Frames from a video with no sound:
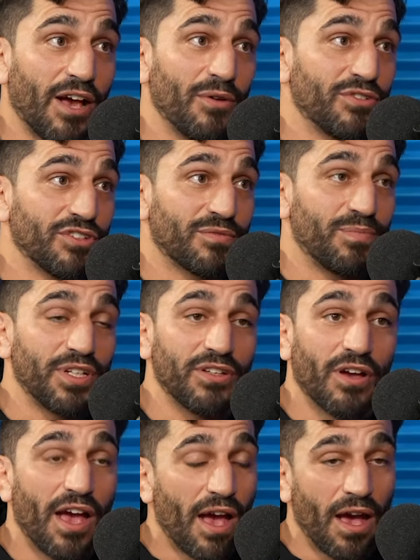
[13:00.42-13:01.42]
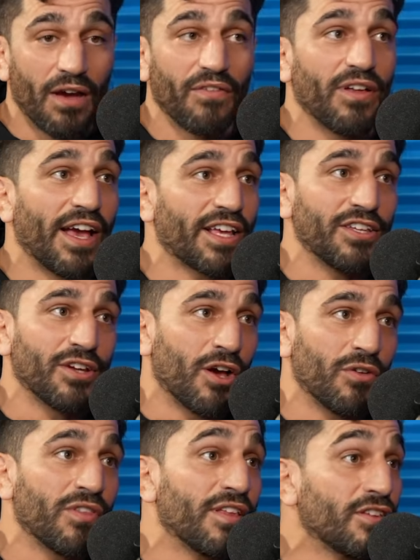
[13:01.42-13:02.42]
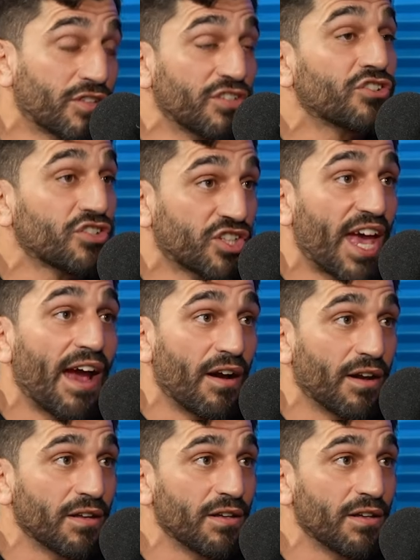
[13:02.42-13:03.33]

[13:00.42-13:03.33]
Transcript: would just be like, you know, because you're scared.